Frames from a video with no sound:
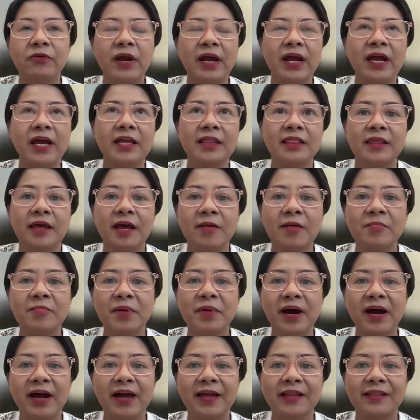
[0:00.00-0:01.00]
right?
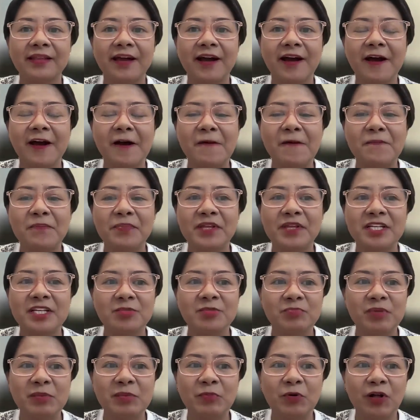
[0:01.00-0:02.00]
But
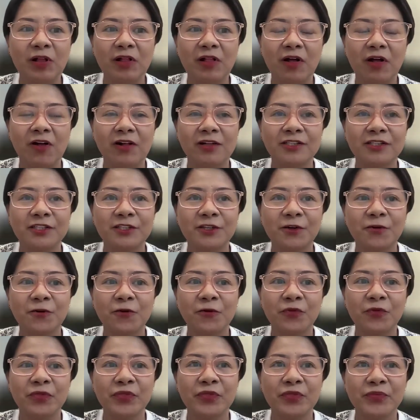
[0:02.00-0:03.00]
these people
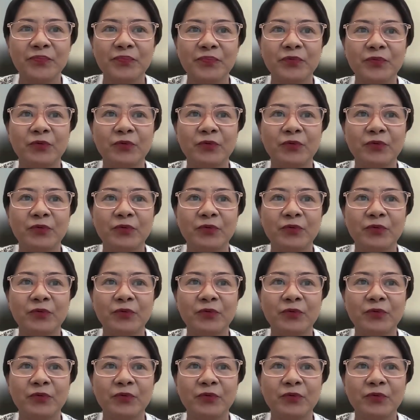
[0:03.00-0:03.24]
also